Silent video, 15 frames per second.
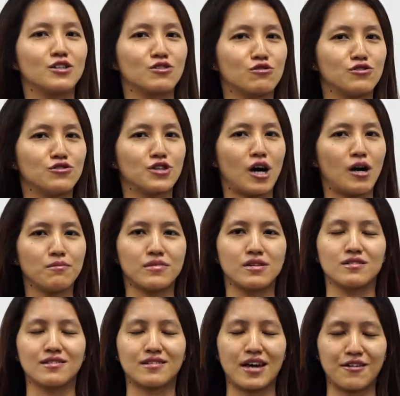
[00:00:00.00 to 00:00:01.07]
Good job,
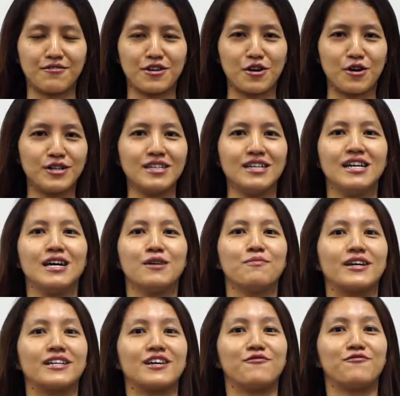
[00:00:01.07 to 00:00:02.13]
carry on.
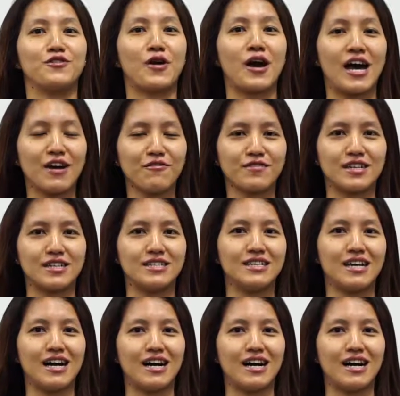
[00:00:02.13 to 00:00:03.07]
But if you haven't,